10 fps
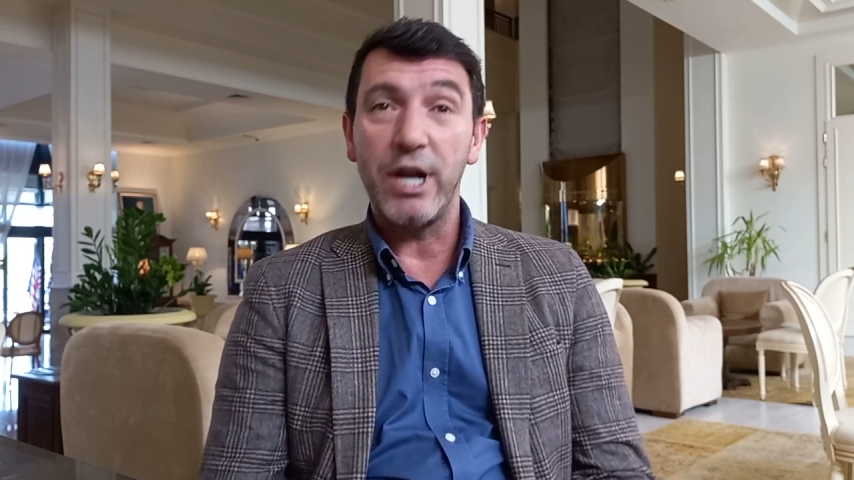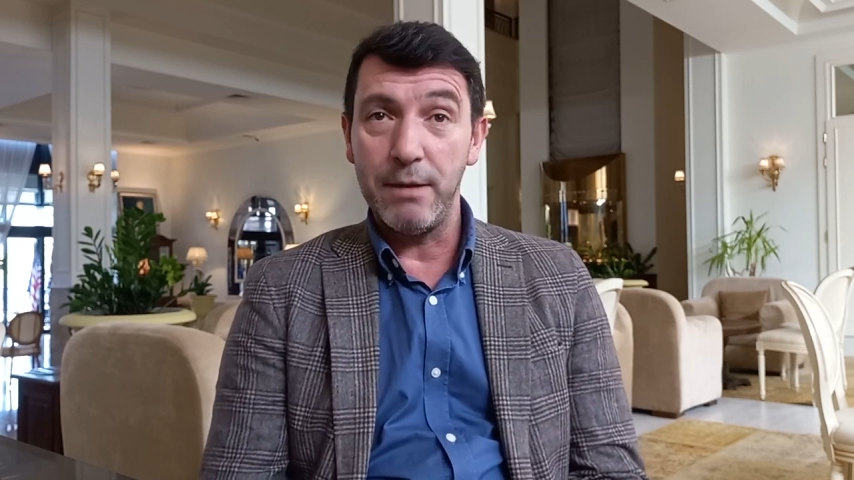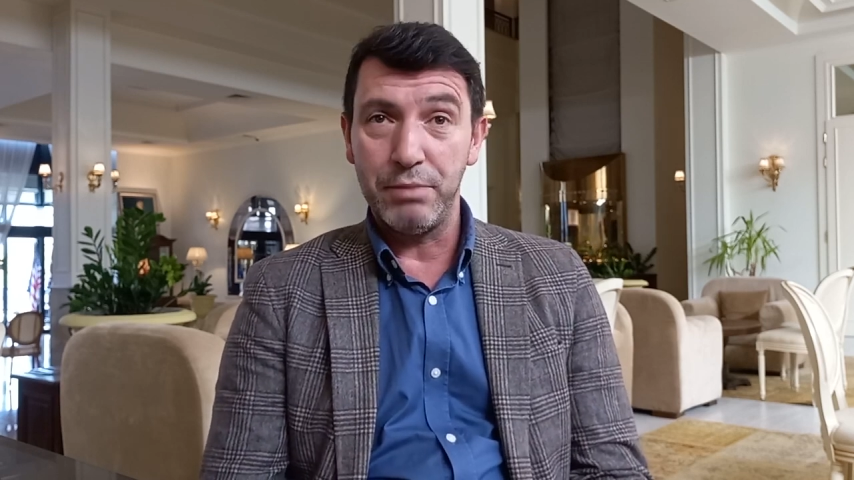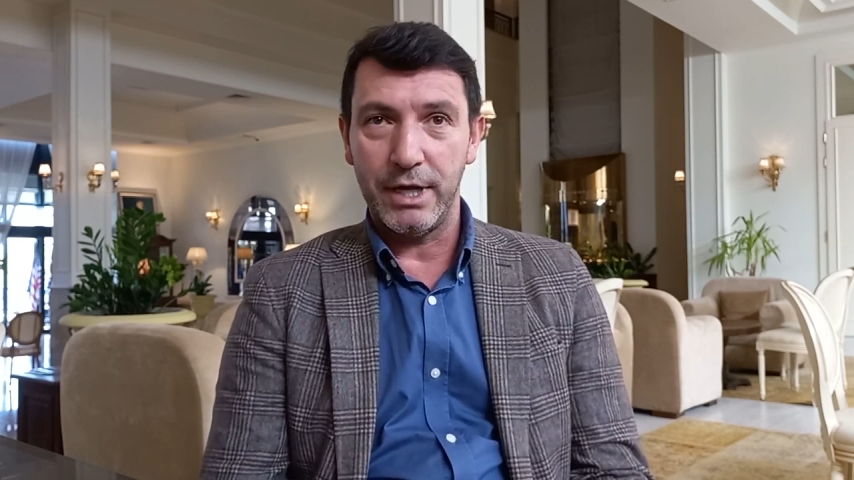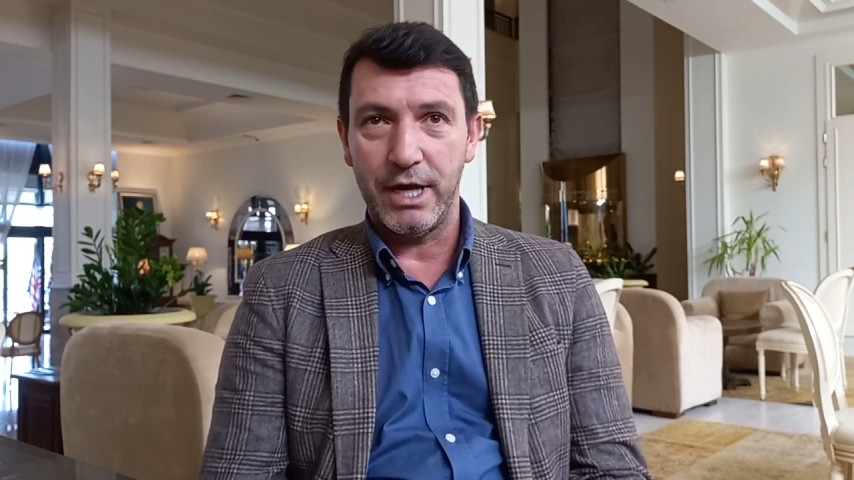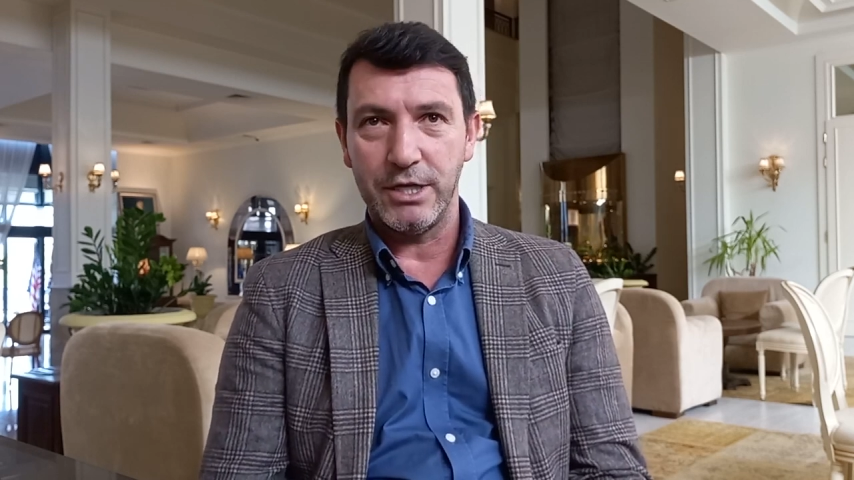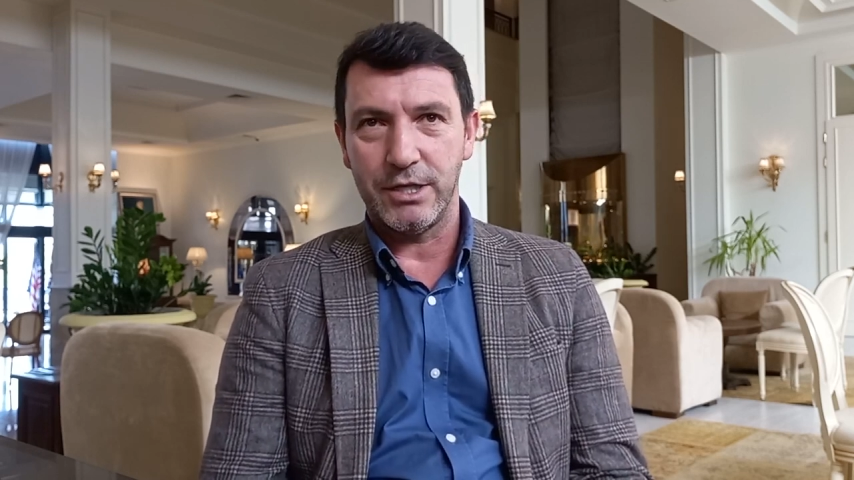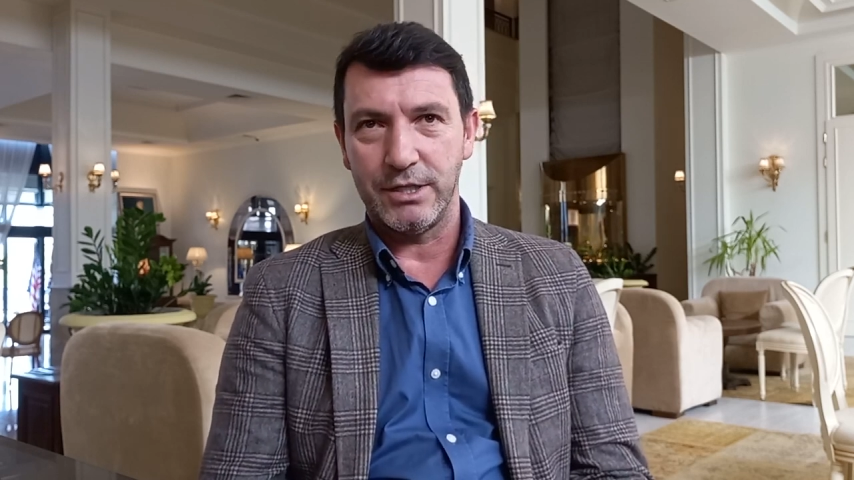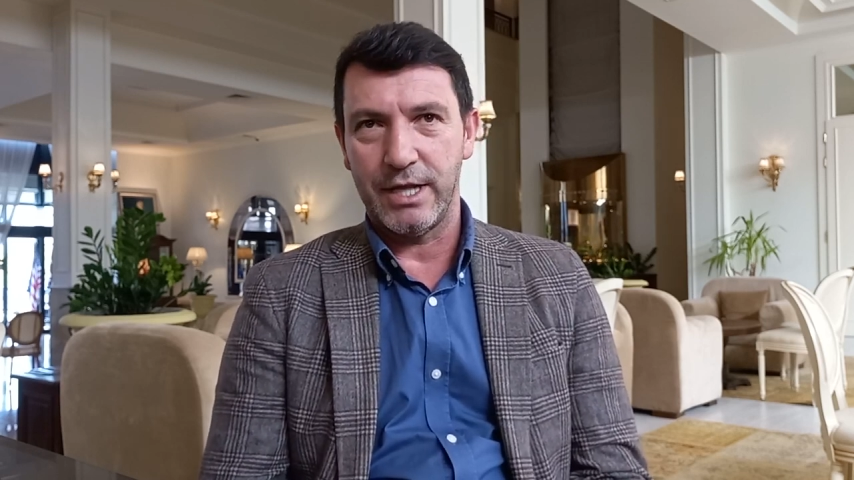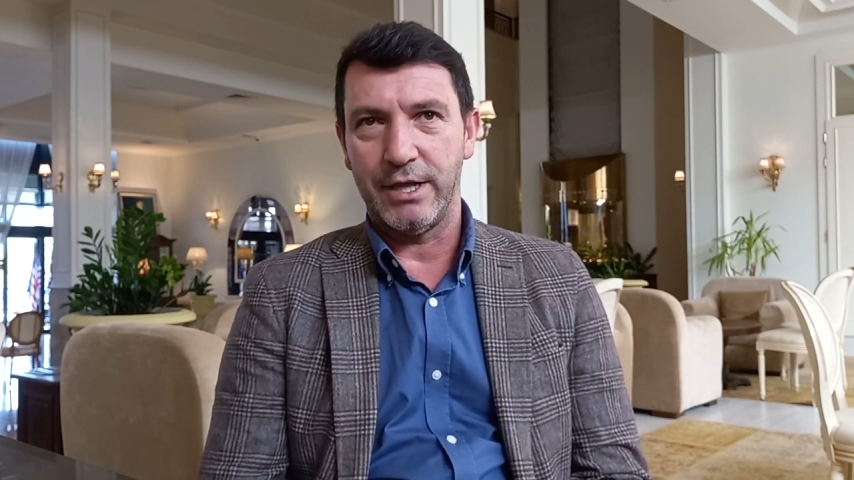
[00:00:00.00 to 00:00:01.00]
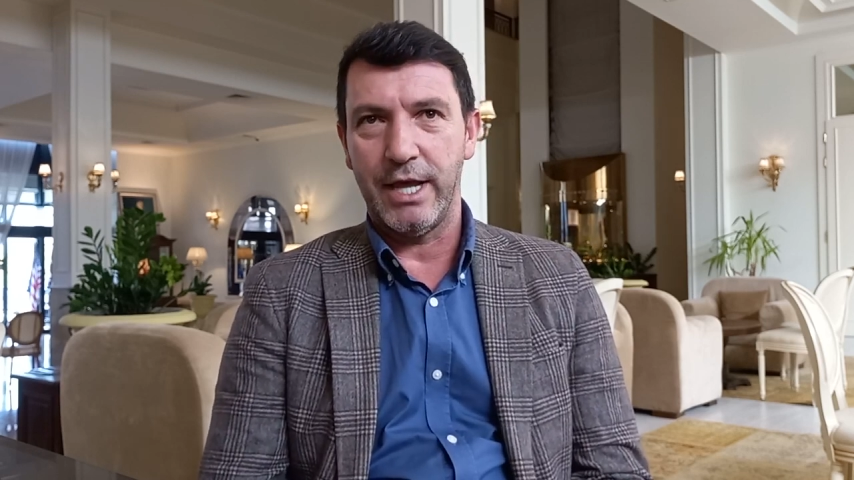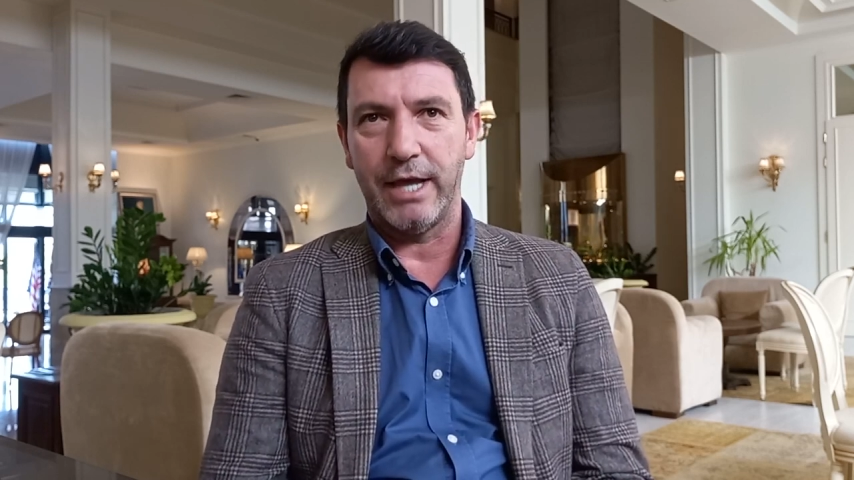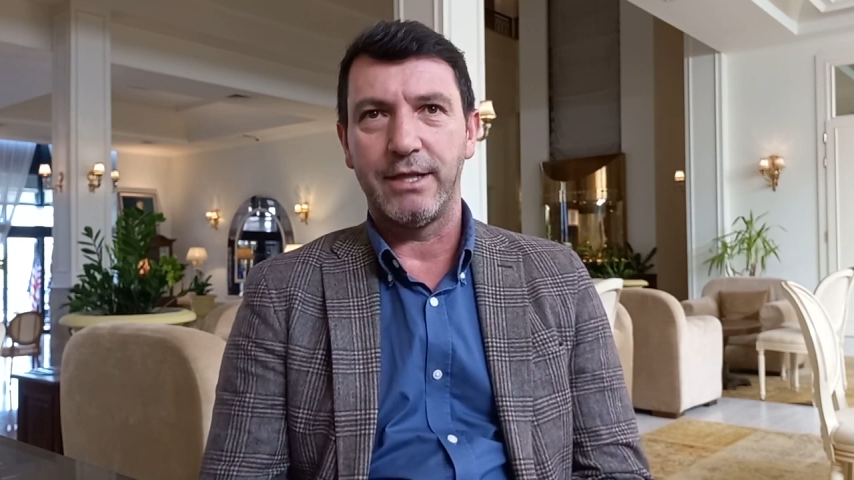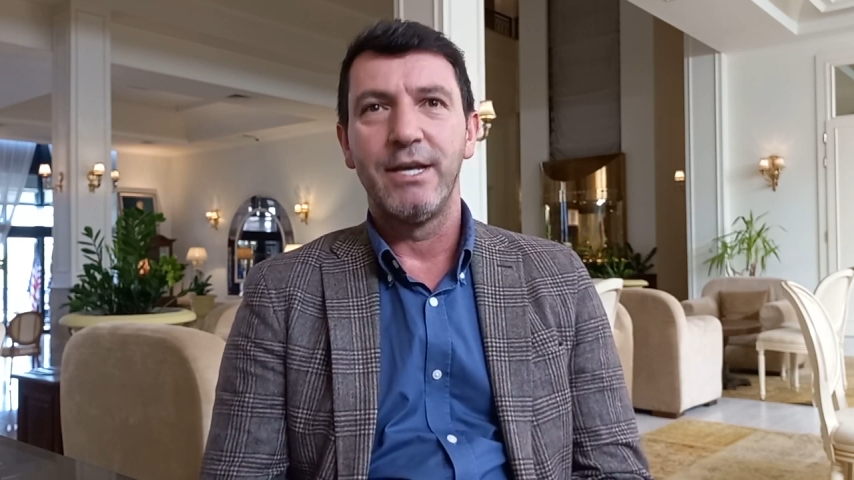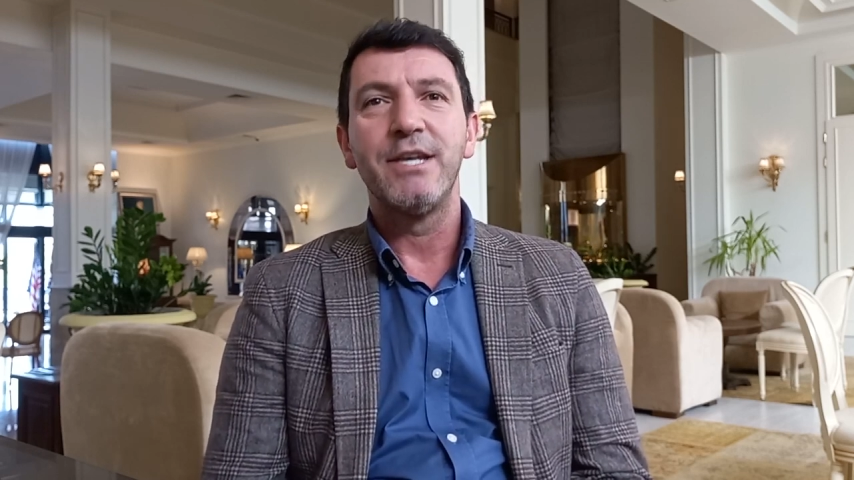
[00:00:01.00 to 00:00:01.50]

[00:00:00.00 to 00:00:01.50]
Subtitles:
implications than that.